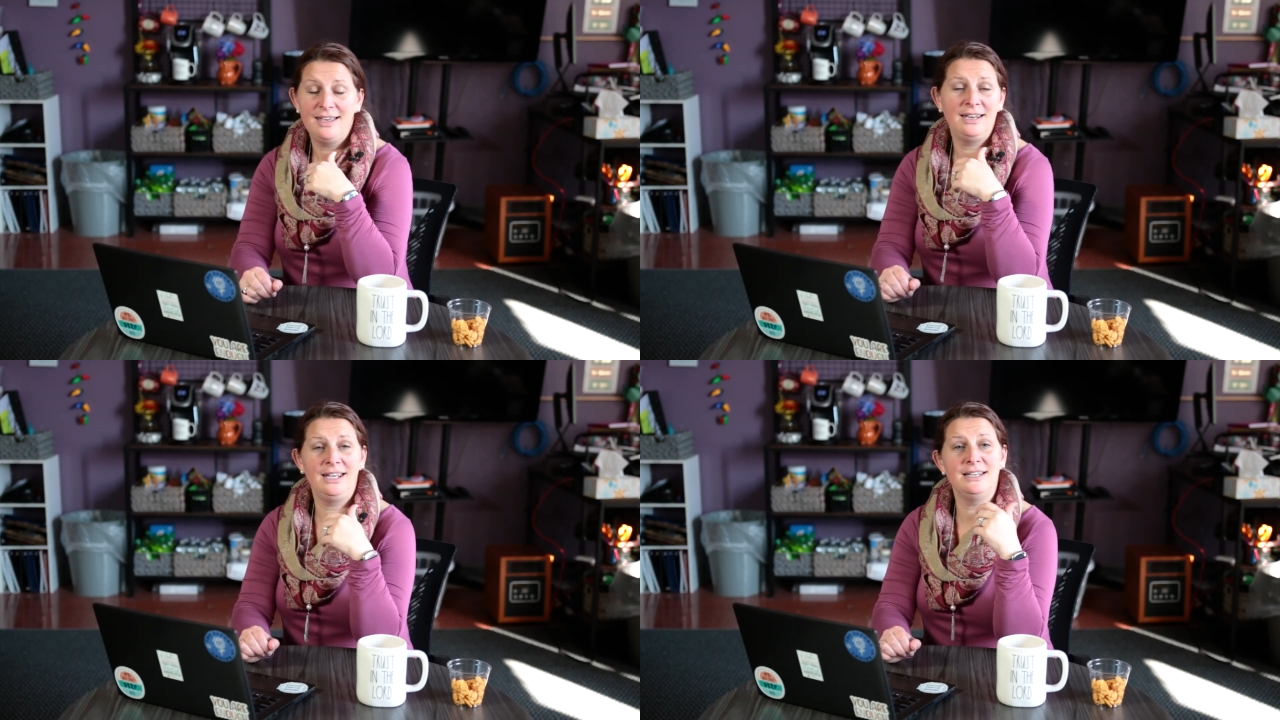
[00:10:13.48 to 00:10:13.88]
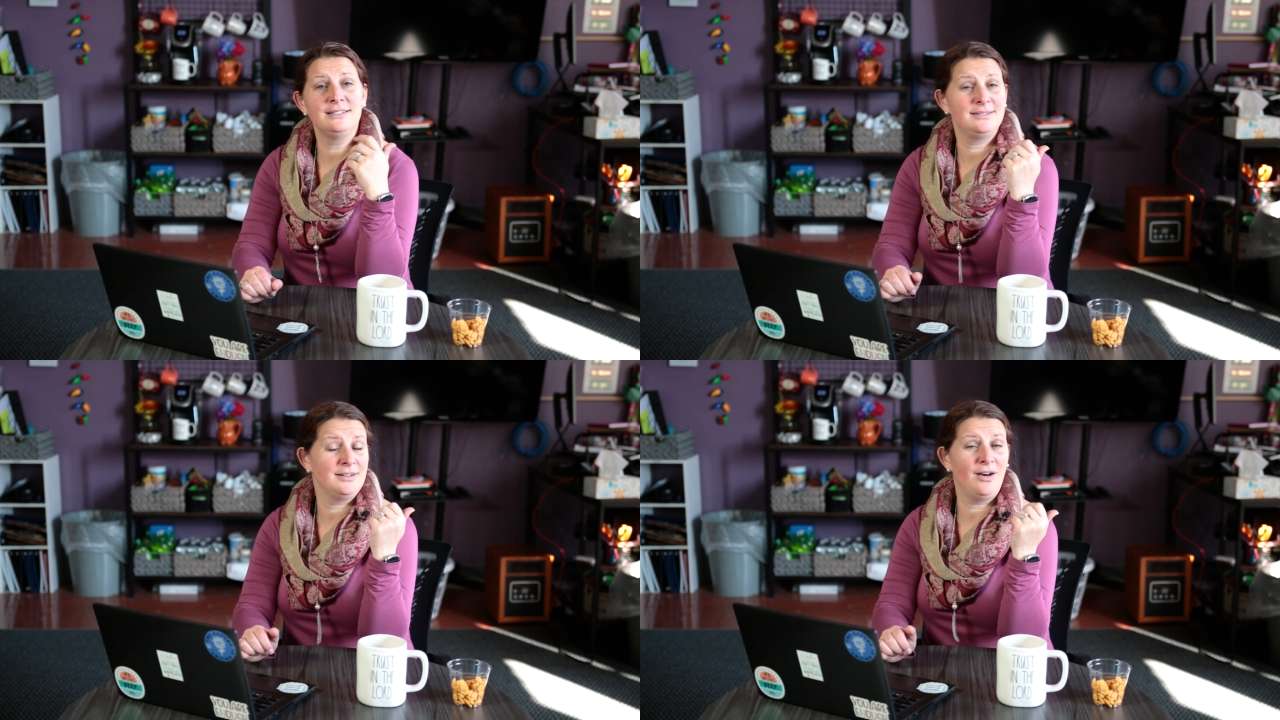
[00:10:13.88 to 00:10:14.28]
and
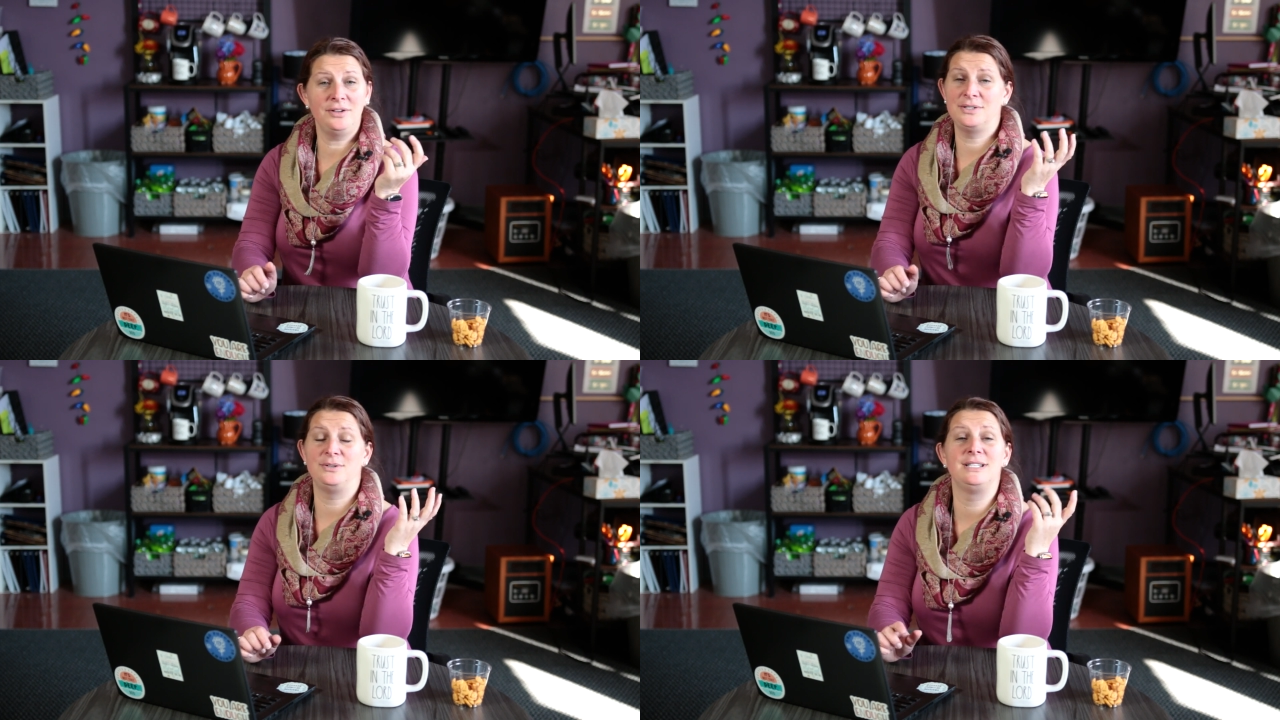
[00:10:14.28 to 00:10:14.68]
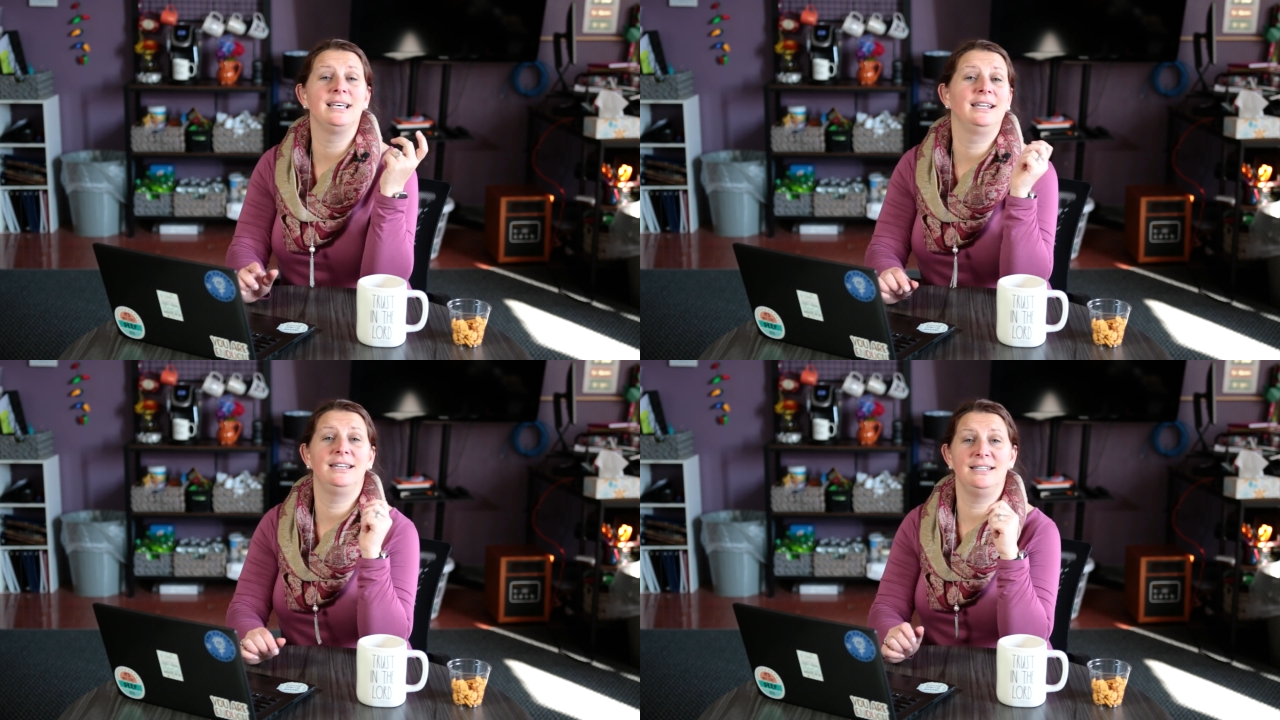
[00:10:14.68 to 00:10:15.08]
he's also
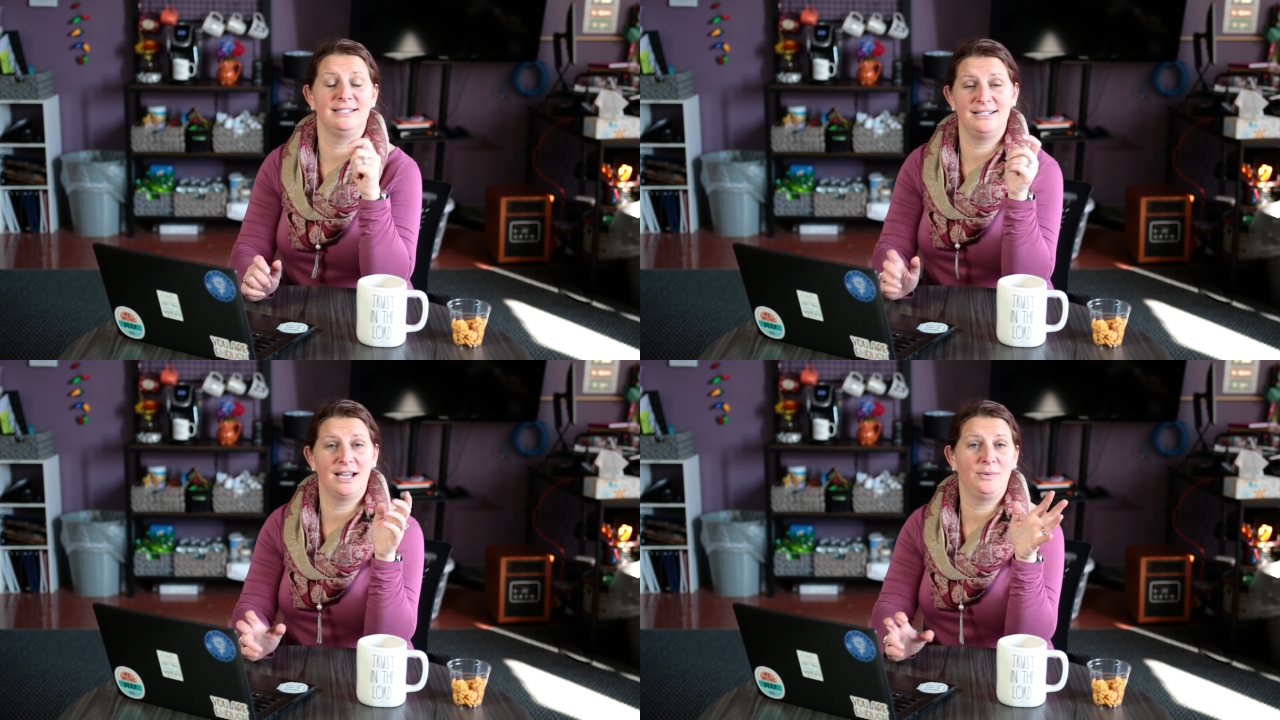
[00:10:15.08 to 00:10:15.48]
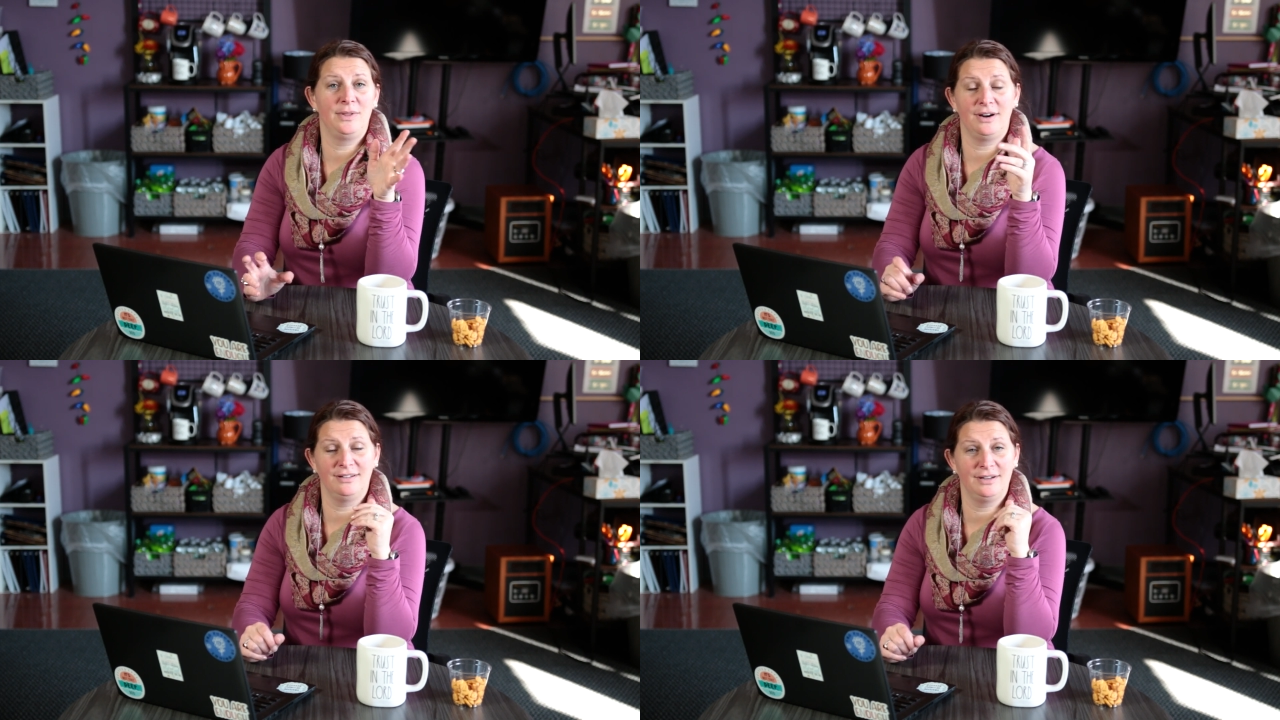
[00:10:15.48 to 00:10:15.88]
decided he's done
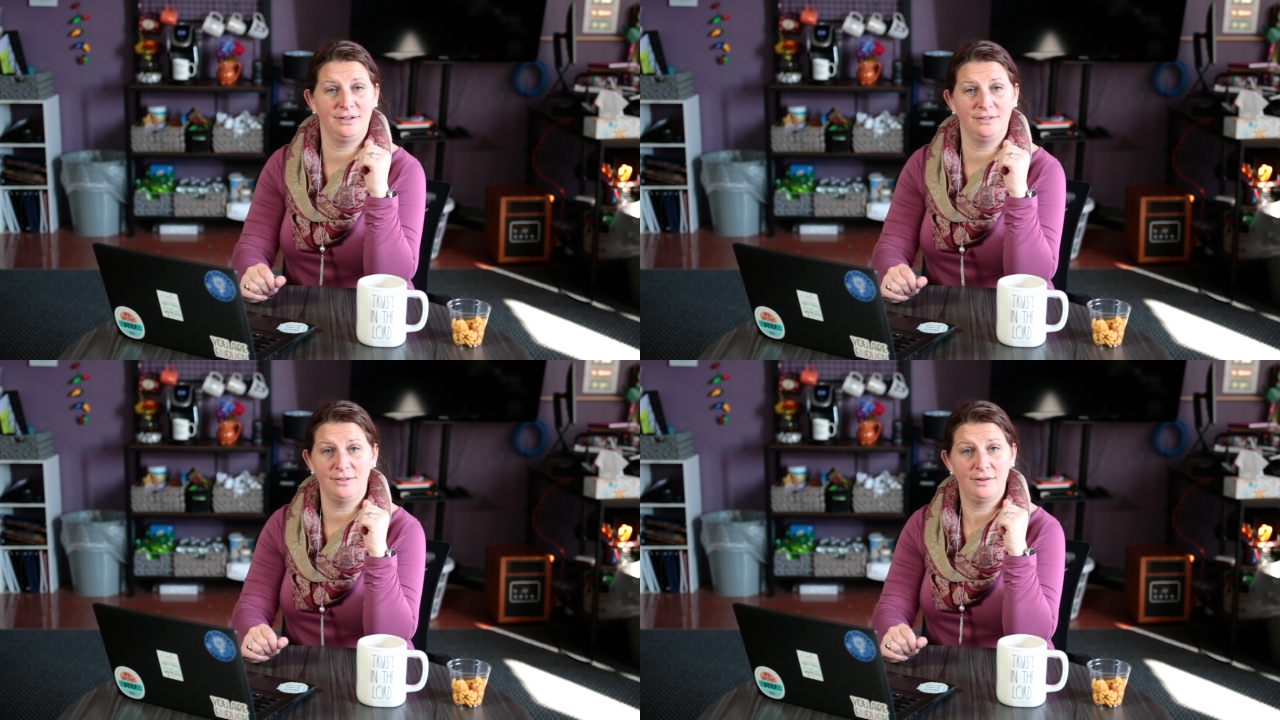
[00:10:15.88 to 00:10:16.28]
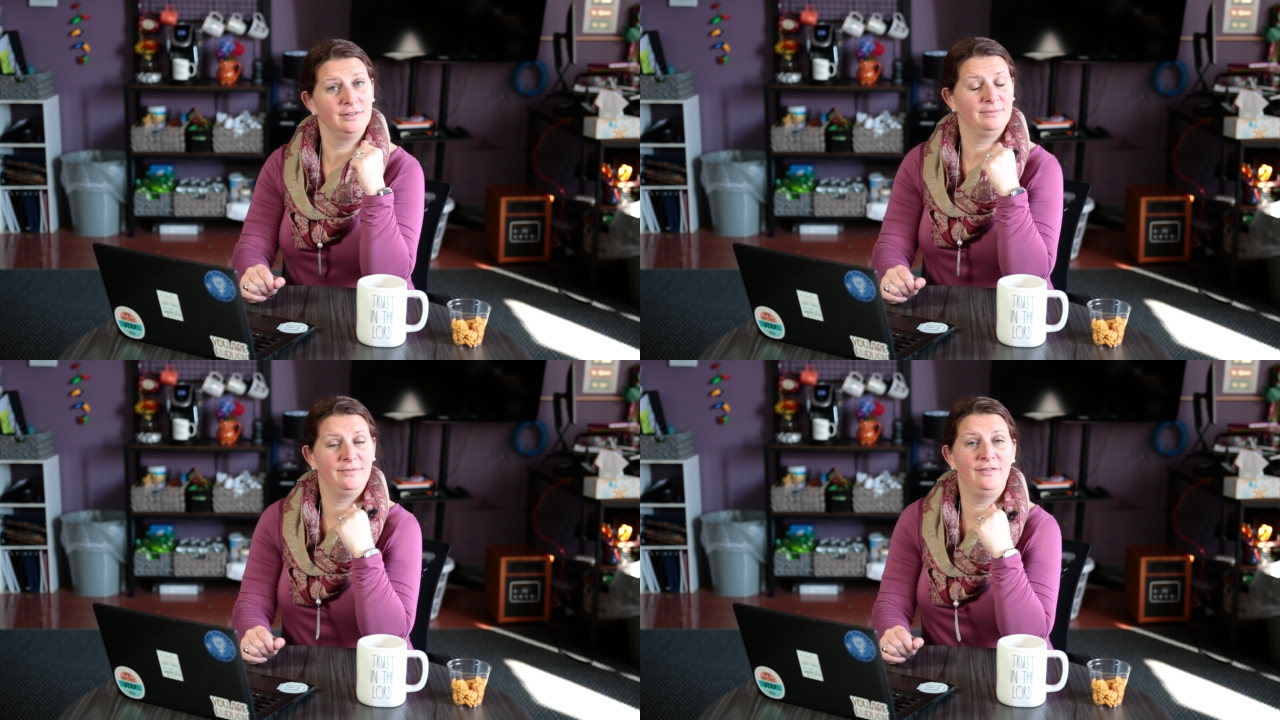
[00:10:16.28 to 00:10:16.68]
with our little
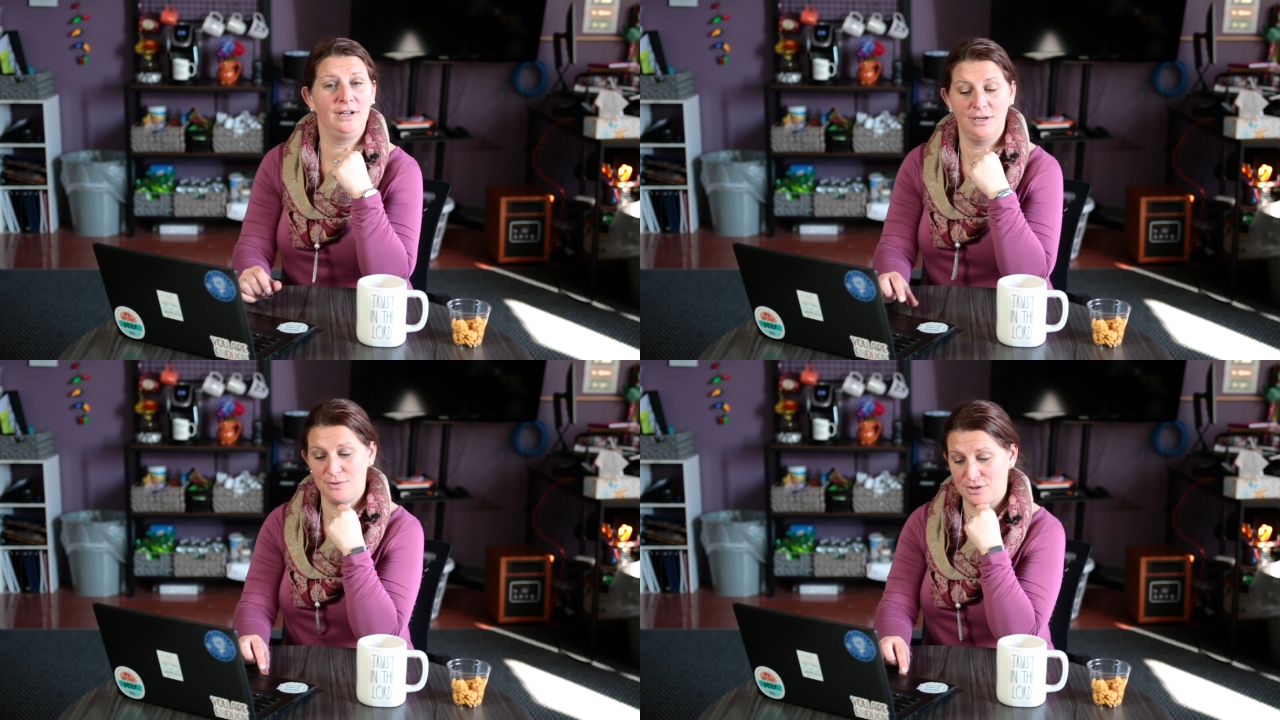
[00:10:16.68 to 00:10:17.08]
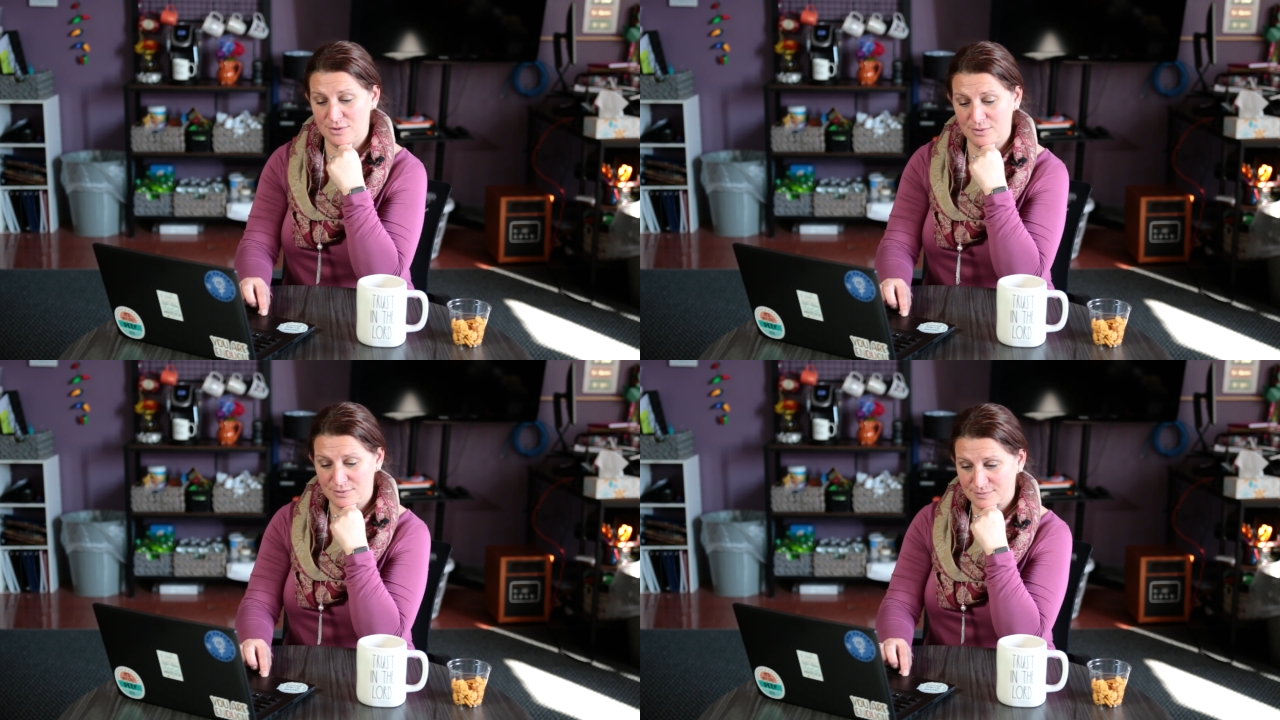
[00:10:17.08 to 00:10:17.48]
video shoot.